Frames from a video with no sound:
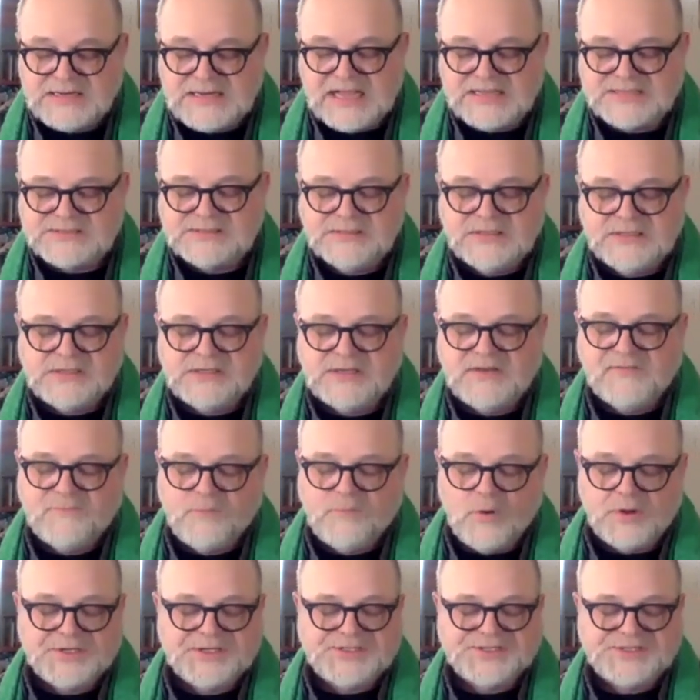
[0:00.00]
as little of
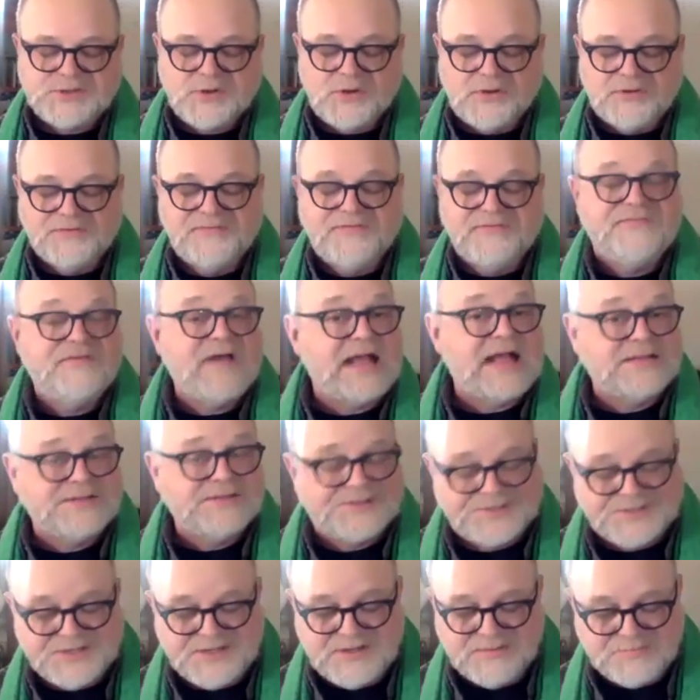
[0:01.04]
what is called
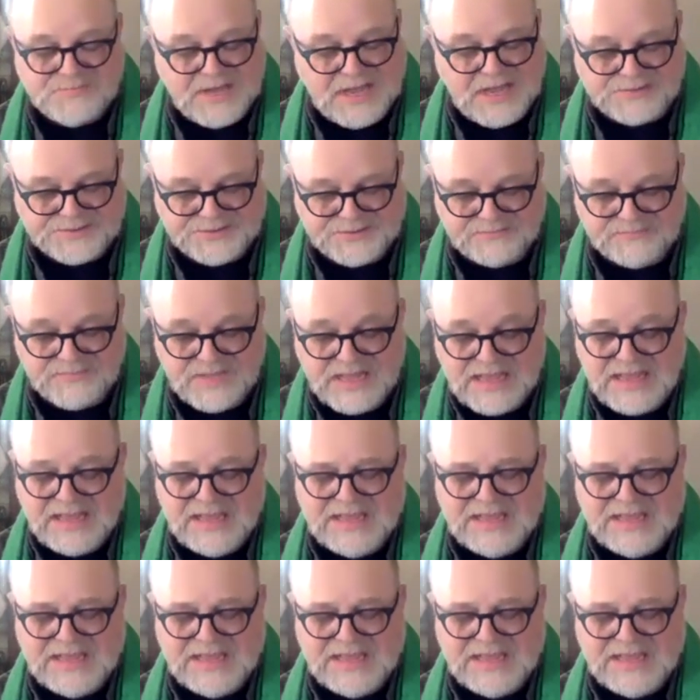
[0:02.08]
fancy about him